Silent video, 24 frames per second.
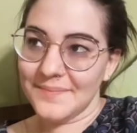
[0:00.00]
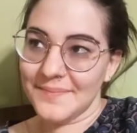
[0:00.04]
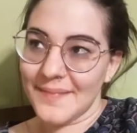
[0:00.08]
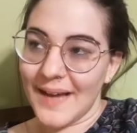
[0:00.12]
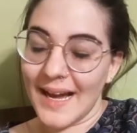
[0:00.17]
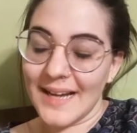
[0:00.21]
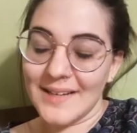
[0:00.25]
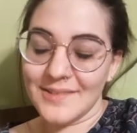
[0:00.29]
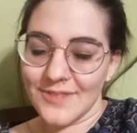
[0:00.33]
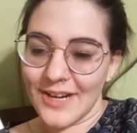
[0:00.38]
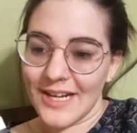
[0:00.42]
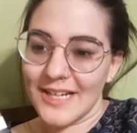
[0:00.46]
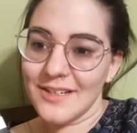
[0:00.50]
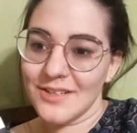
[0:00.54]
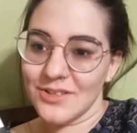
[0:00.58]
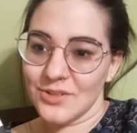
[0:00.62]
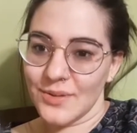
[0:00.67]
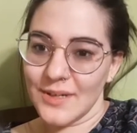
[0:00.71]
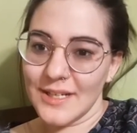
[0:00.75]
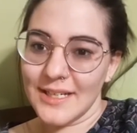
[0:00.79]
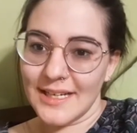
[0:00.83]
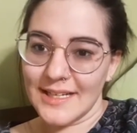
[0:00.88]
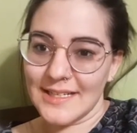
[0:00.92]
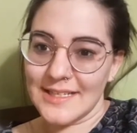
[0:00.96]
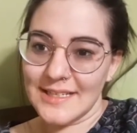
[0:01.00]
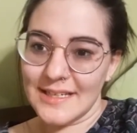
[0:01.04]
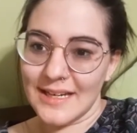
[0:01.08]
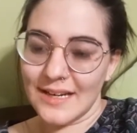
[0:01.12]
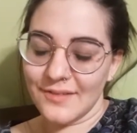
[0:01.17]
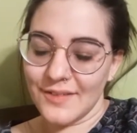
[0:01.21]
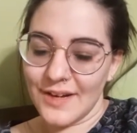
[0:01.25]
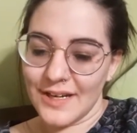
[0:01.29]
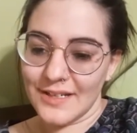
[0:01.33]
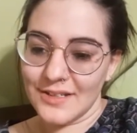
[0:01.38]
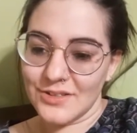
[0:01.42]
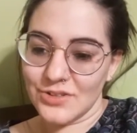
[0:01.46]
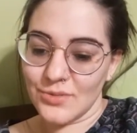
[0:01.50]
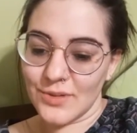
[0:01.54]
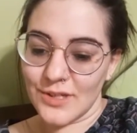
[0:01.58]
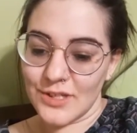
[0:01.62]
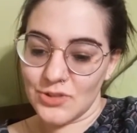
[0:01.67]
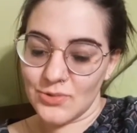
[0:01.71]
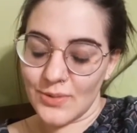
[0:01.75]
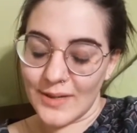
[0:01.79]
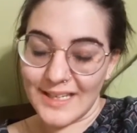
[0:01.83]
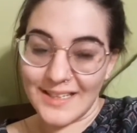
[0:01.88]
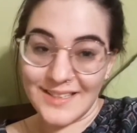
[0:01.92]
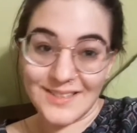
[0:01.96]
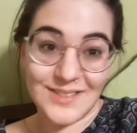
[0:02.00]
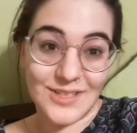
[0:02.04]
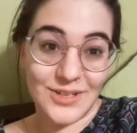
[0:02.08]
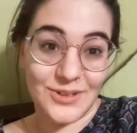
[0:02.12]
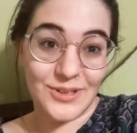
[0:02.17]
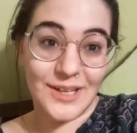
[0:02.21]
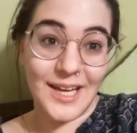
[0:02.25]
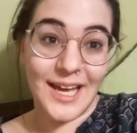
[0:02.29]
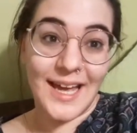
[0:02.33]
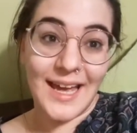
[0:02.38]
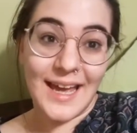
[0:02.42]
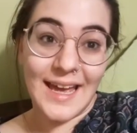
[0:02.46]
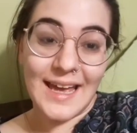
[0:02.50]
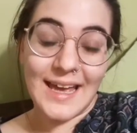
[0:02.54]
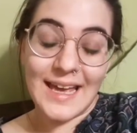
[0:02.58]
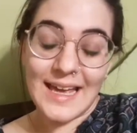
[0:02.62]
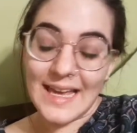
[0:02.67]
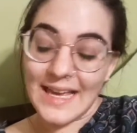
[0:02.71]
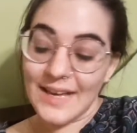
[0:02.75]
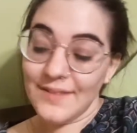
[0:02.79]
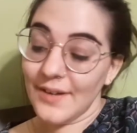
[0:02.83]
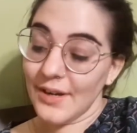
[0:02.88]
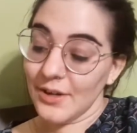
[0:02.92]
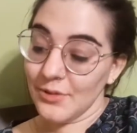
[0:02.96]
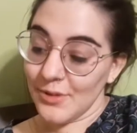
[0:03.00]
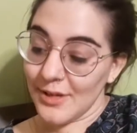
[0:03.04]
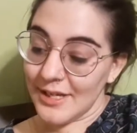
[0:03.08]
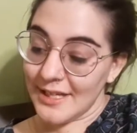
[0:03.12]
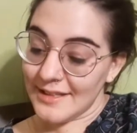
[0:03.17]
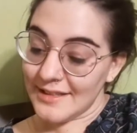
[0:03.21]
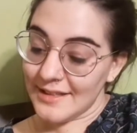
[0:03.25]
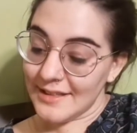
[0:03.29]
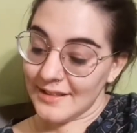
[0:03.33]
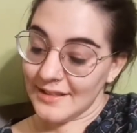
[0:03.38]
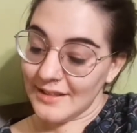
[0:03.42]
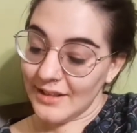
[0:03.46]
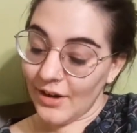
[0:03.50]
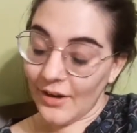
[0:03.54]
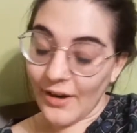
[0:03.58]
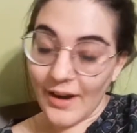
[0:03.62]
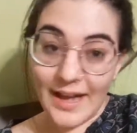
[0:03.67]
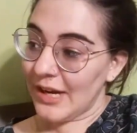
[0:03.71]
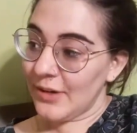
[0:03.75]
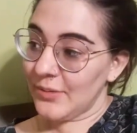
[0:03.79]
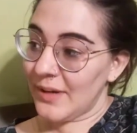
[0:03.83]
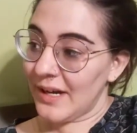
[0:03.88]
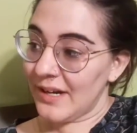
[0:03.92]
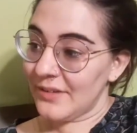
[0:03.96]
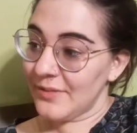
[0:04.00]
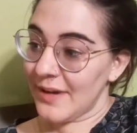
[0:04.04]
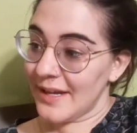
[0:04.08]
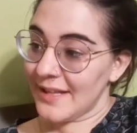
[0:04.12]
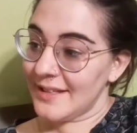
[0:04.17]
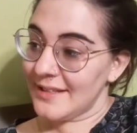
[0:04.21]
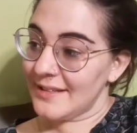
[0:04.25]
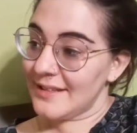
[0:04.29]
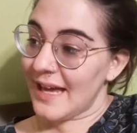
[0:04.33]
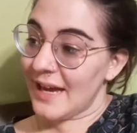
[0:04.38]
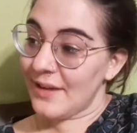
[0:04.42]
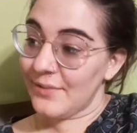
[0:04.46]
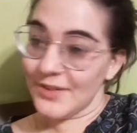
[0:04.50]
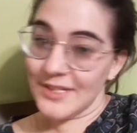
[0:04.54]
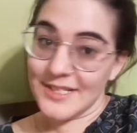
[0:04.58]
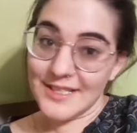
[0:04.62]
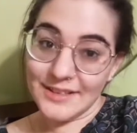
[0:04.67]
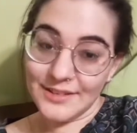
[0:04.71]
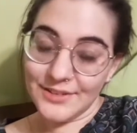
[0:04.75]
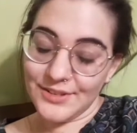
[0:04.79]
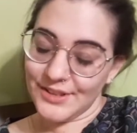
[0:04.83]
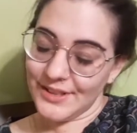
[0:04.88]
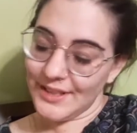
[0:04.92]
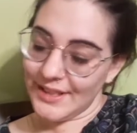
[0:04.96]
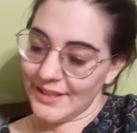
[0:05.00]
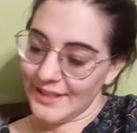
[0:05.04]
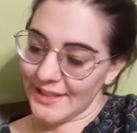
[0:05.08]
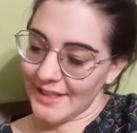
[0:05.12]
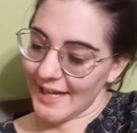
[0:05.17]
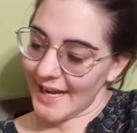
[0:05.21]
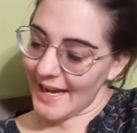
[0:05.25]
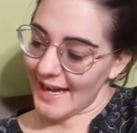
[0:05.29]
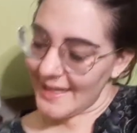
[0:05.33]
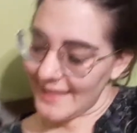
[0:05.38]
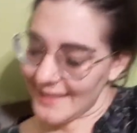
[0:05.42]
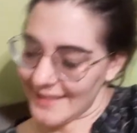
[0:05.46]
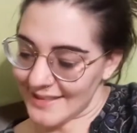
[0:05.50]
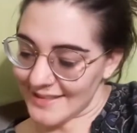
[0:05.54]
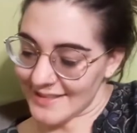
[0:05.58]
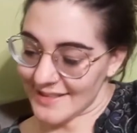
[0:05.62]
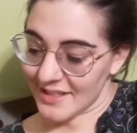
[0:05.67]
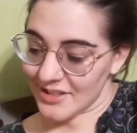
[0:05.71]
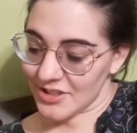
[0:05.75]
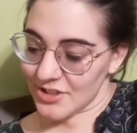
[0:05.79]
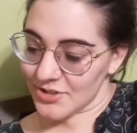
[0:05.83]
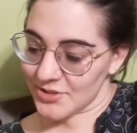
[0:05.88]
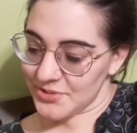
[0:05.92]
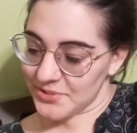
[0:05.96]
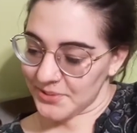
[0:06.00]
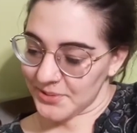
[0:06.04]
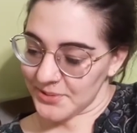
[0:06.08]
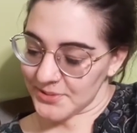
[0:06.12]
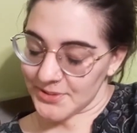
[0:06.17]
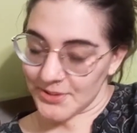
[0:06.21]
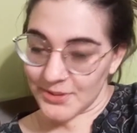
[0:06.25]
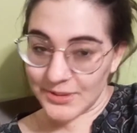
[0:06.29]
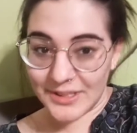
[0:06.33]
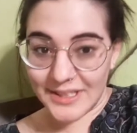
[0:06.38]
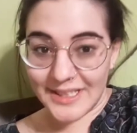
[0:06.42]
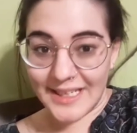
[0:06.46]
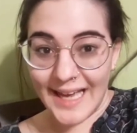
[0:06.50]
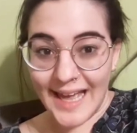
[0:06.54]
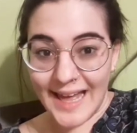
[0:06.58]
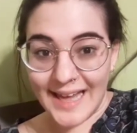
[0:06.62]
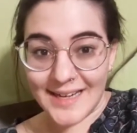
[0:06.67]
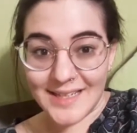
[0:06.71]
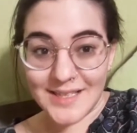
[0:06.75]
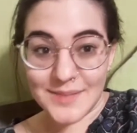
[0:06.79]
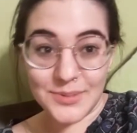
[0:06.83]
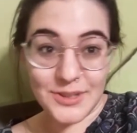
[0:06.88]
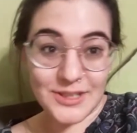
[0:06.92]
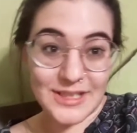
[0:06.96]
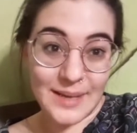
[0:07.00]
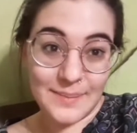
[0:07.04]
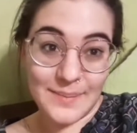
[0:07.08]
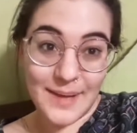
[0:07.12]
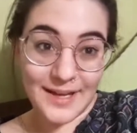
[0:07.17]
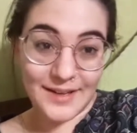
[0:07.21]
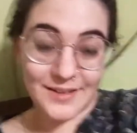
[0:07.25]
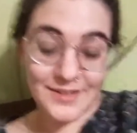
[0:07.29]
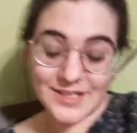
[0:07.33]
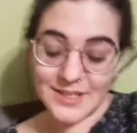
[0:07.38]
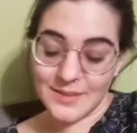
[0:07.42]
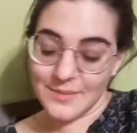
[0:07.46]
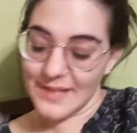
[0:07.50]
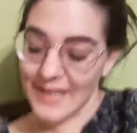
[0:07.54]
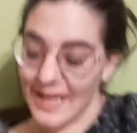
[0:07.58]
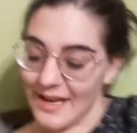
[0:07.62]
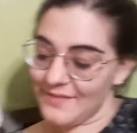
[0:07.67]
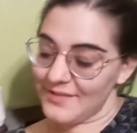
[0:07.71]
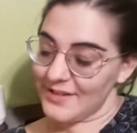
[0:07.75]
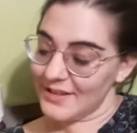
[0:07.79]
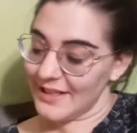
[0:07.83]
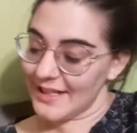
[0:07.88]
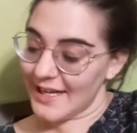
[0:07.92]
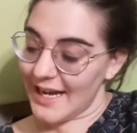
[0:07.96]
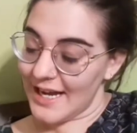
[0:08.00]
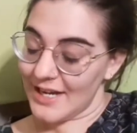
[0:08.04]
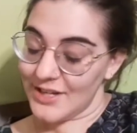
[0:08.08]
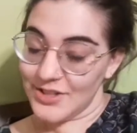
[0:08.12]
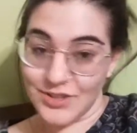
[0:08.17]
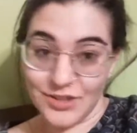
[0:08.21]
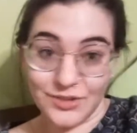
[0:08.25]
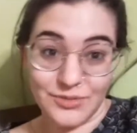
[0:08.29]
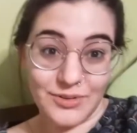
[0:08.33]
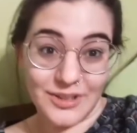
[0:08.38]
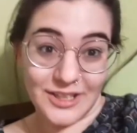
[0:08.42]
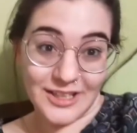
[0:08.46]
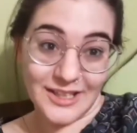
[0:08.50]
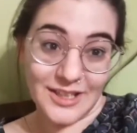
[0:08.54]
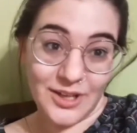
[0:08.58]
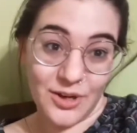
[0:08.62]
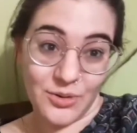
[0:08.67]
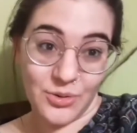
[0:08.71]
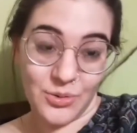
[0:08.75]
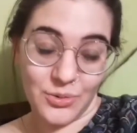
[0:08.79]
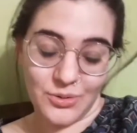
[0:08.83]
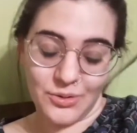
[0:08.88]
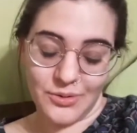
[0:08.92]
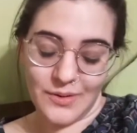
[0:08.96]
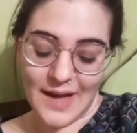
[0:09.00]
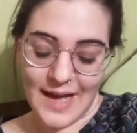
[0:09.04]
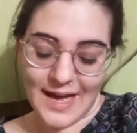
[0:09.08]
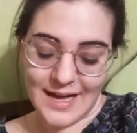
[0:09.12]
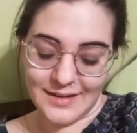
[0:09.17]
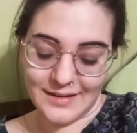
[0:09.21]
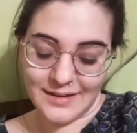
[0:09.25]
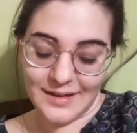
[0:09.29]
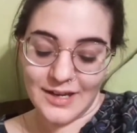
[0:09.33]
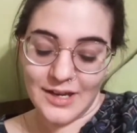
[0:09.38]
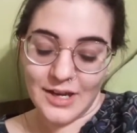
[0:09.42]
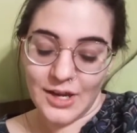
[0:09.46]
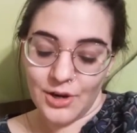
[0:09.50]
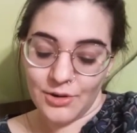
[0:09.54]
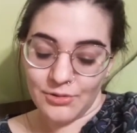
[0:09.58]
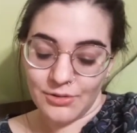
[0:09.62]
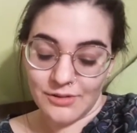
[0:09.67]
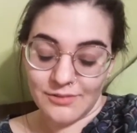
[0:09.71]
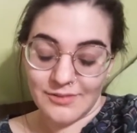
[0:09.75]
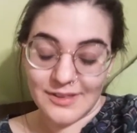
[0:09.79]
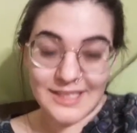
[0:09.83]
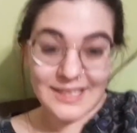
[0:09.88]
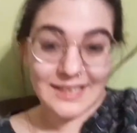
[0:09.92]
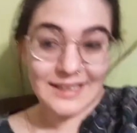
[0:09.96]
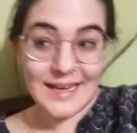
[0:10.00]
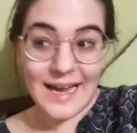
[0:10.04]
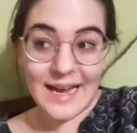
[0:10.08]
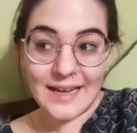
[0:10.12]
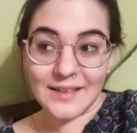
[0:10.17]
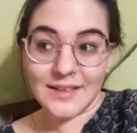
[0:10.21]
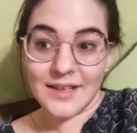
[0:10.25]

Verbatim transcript: I read it in 2019, I read it in 2020. So if I read it this year, I will have read this every single year. And it's such a short story and it's a book that matters to me. I feel like I should really go through and reread it again.